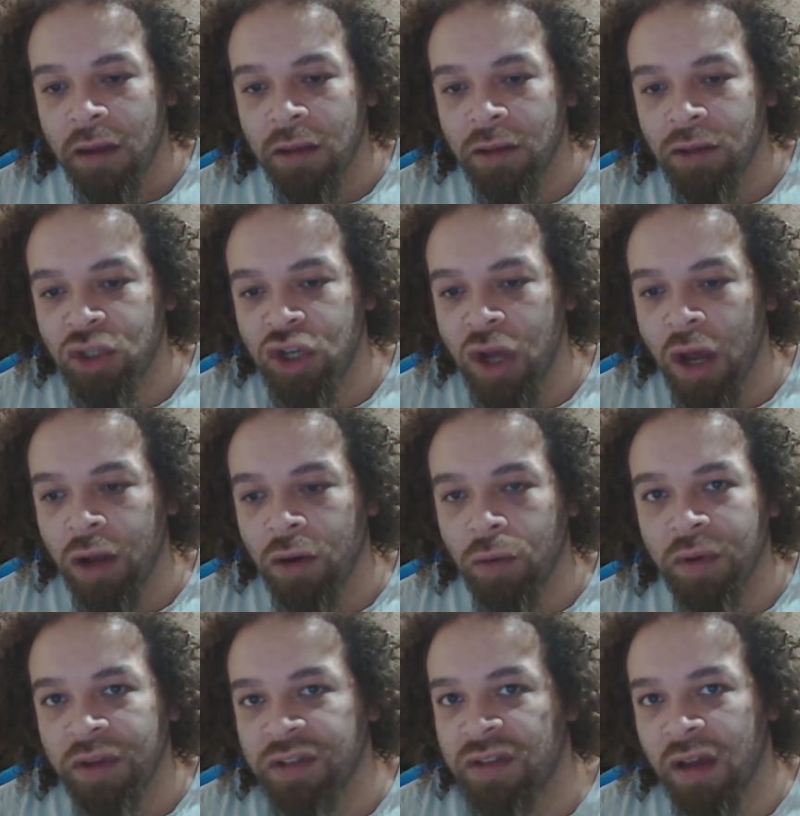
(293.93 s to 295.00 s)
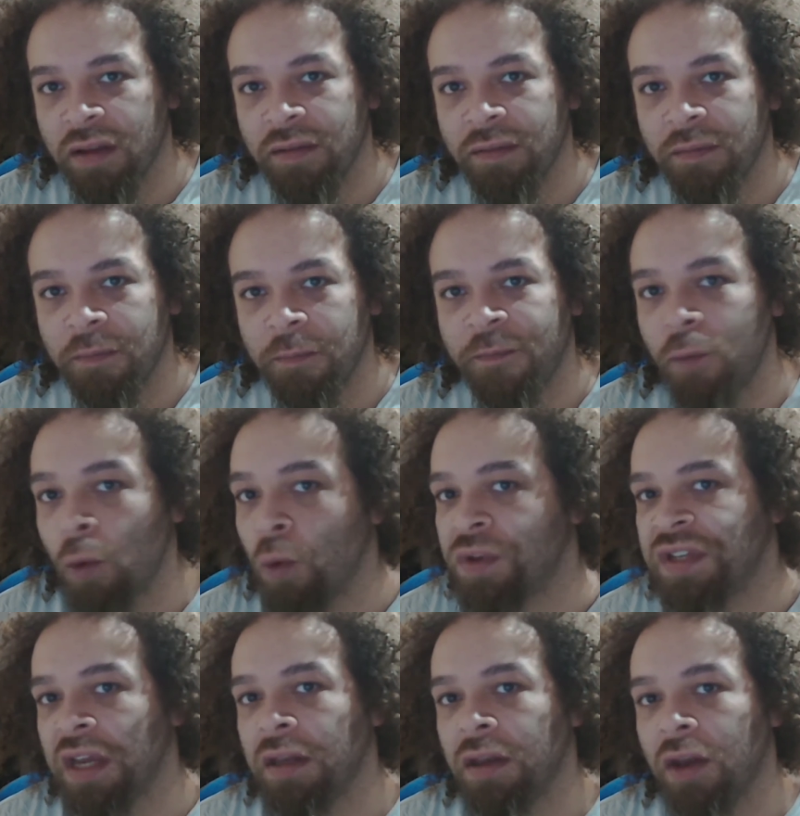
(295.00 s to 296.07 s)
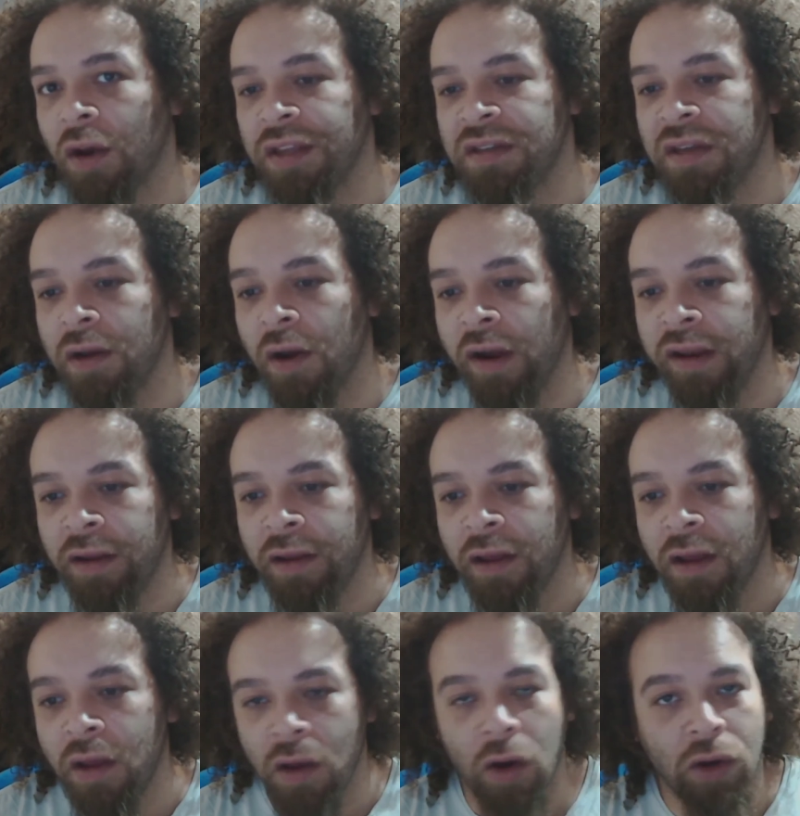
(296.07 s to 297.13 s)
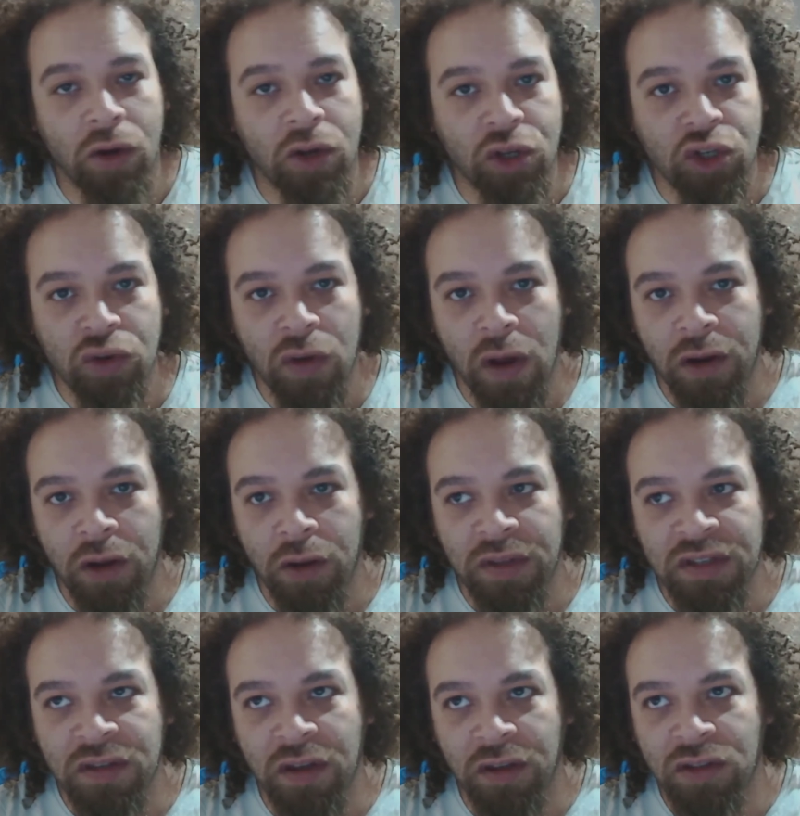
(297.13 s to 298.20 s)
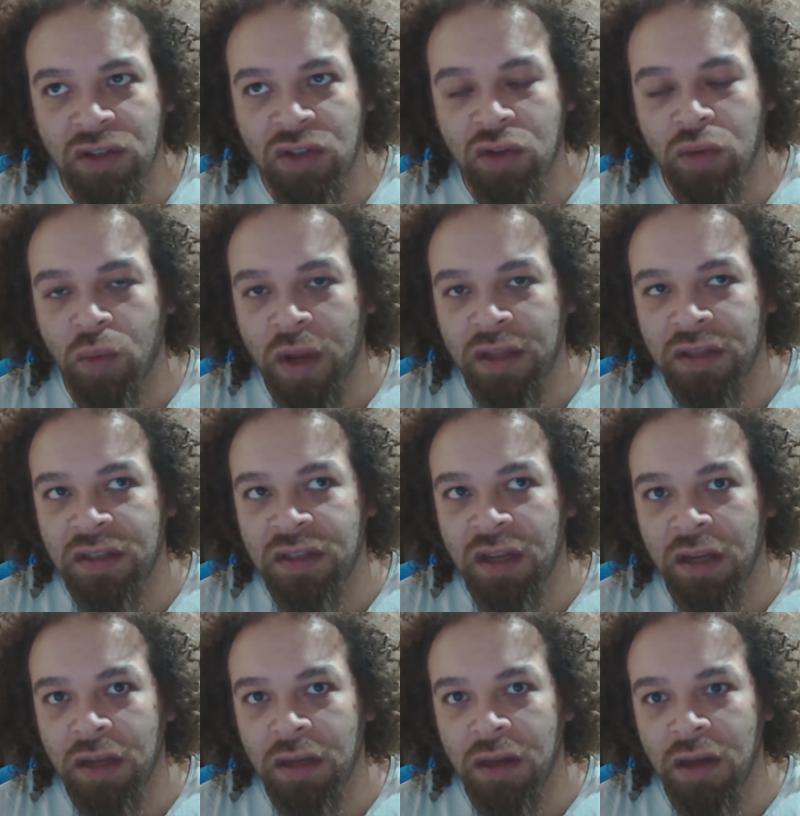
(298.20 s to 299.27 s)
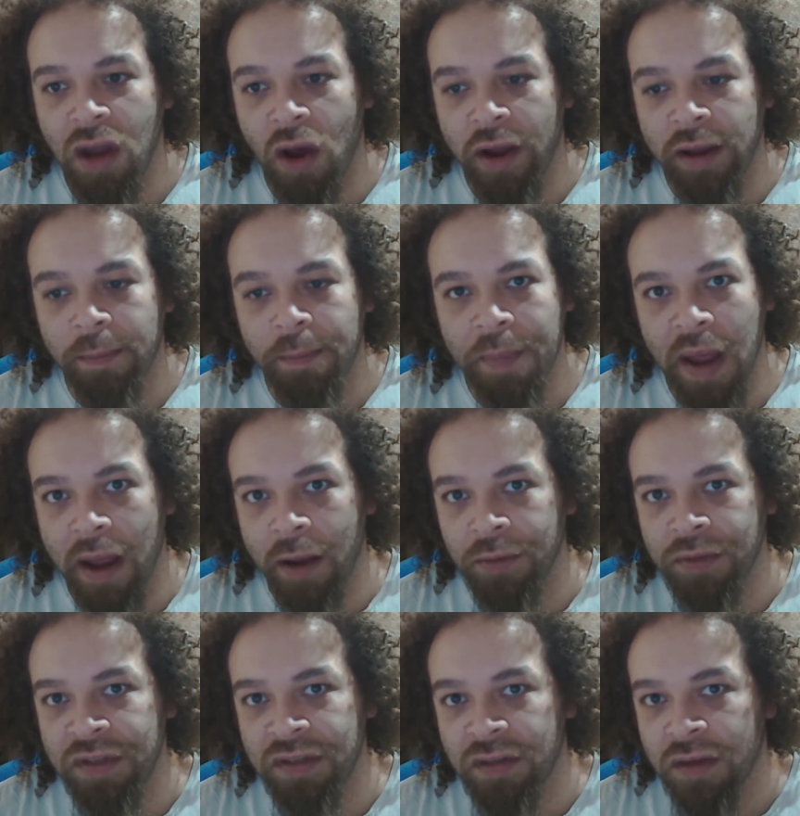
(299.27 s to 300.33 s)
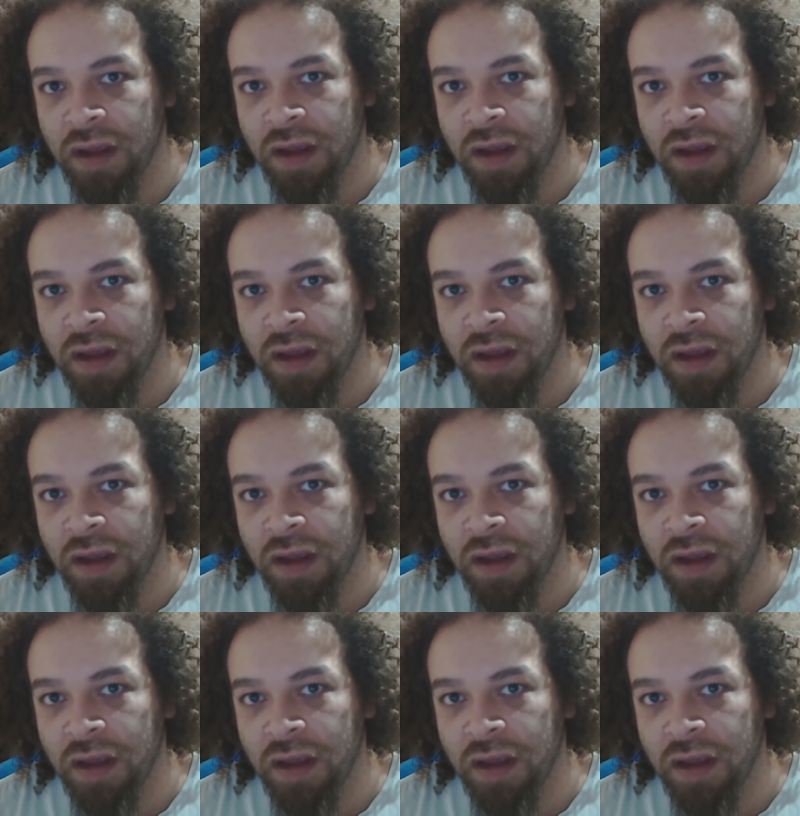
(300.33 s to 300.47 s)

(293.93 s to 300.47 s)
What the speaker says: journal is like $14.99. On Contrado it's like £29.